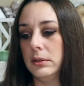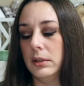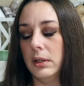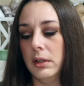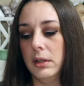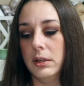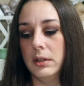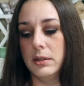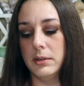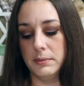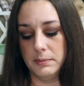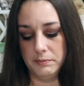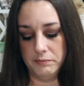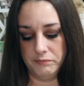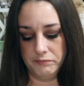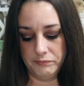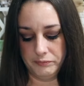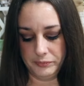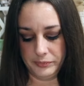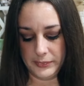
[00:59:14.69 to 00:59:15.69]

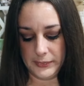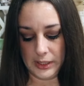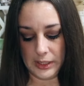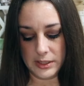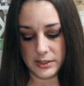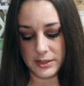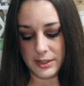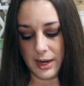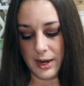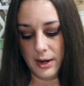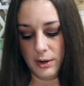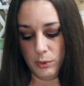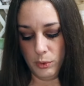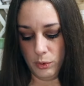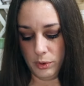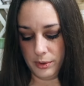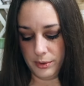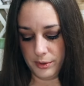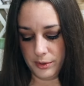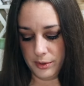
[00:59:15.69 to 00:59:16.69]
Because I
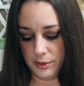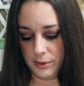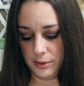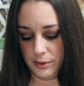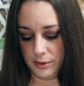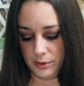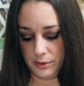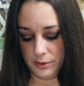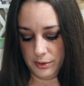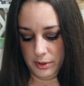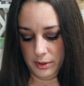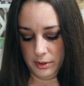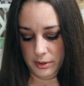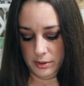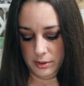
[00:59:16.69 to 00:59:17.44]
ordered